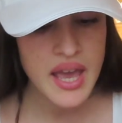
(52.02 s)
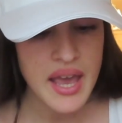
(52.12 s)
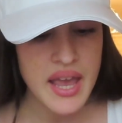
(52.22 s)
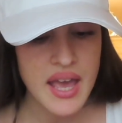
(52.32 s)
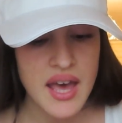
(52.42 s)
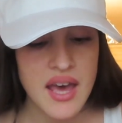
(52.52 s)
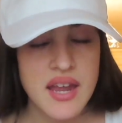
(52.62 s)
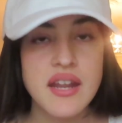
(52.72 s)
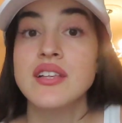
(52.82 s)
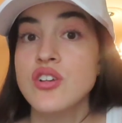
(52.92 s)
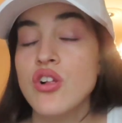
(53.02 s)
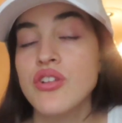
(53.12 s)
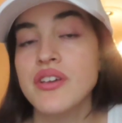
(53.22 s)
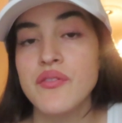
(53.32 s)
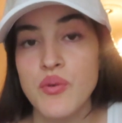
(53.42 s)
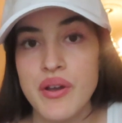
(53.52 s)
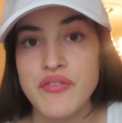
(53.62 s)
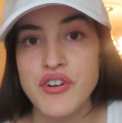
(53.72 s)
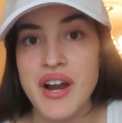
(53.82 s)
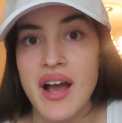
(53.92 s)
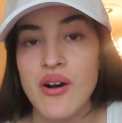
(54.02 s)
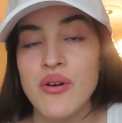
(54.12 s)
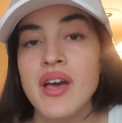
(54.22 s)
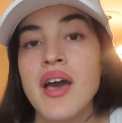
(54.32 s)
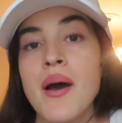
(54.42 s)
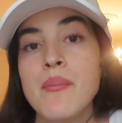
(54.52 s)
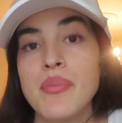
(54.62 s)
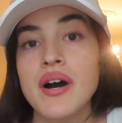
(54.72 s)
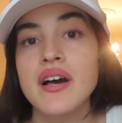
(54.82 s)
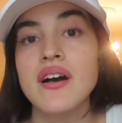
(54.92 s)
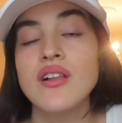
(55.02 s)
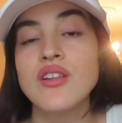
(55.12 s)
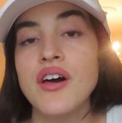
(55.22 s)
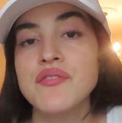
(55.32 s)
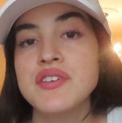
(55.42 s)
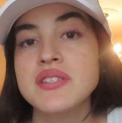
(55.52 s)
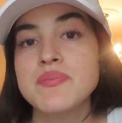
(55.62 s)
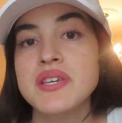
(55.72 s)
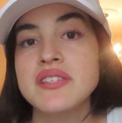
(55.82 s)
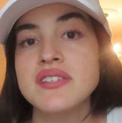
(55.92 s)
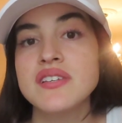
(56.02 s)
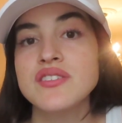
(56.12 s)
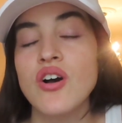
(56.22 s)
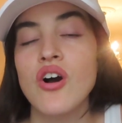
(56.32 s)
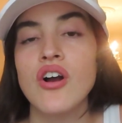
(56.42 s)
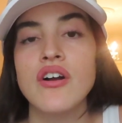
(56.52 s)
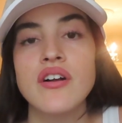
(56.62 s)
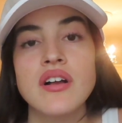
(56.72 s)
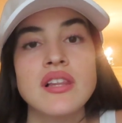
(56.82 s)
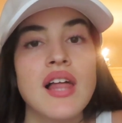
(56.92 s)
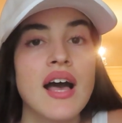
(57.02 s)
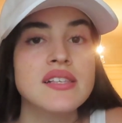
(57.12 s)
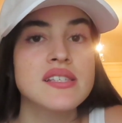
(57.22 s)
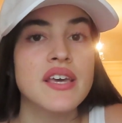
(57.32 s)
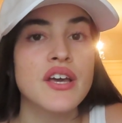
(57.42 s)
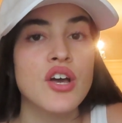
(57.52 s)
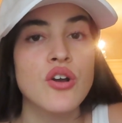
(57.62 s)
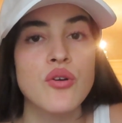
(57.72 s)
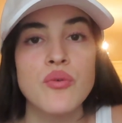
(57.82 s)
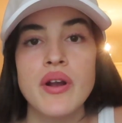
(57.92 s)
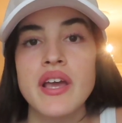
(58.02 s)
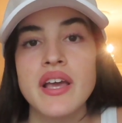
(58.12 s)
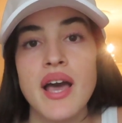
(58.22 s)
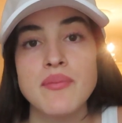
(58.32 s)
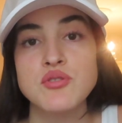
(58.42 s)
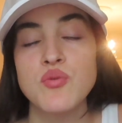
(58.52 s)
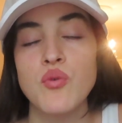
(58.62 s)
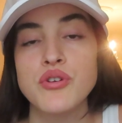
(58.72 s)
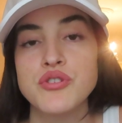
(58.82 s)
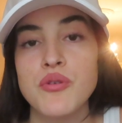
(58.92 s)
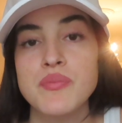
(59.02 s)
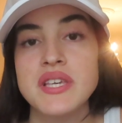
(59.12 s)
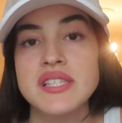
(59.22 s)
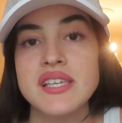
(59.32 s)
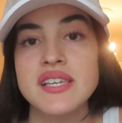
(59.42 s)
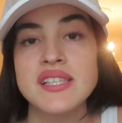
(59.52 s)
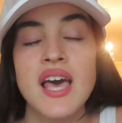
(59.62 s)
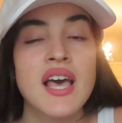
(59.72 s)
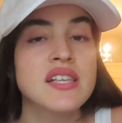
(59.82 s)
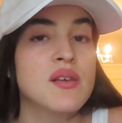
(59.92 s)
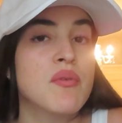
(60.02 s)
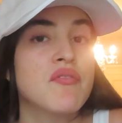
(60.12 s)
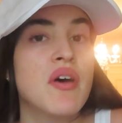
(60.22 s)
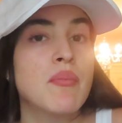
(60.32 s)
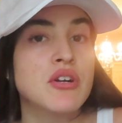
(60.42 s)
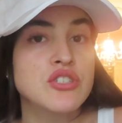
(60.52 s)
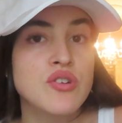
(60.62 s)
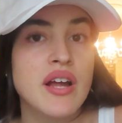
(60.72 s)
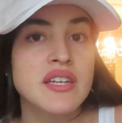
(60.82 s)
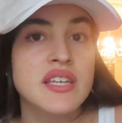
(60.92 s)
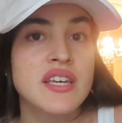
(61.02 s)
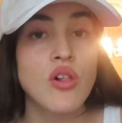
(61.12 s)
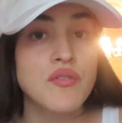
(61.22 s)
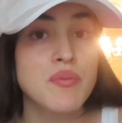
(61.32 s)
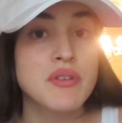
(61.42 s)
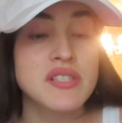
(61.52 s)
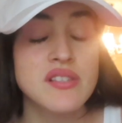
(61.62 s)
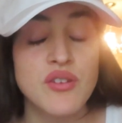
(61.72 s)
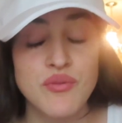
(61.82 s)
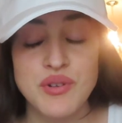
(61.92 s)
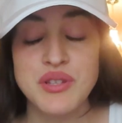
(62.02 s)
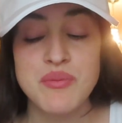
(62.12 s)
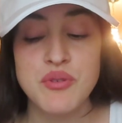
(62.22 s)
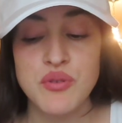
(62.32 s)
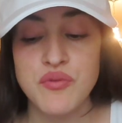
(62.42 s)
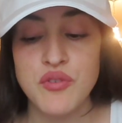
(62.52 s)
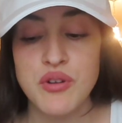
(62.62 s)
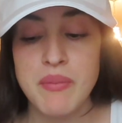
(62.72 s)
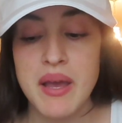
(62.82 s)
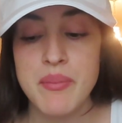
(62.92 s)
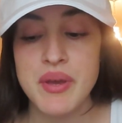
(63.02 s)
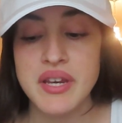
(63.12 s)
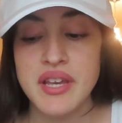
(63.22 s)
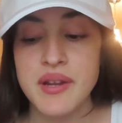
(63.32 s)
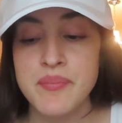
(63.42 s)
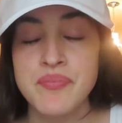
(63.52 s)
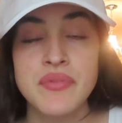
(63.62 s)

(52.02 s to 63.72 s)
and that's all I'll give away for now. But a lot of these pieces are classic, great capsule wardrobe pieces. Some of them are trendy. All of the pieces are really beautiful in my opinion.